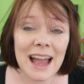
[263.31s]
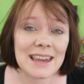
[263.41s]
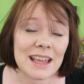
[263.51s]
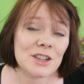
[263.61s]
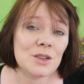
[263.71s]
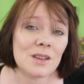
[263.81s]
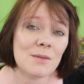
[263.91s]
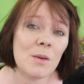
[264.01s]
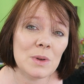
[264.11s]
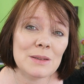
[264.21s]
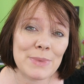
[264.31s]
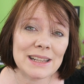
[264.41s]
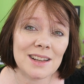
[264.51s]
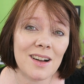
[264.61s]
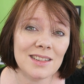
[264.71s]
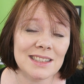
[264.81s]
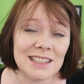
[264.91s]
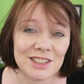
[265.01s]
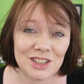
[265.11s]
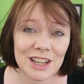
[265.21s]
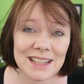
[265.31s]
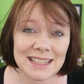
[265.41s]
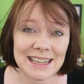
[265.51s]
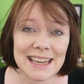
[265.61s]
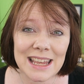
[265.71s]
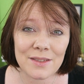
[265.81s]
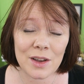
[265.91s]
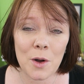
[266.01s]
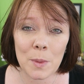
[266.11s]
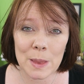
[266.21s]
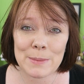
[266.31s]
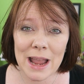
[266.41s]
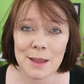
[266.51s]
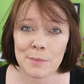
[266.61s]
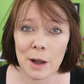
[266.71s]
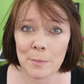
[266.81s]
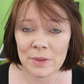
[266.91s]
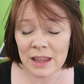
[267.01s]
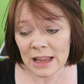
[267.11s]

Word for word: Unless you can come up with a better answer, just leave it on the paper.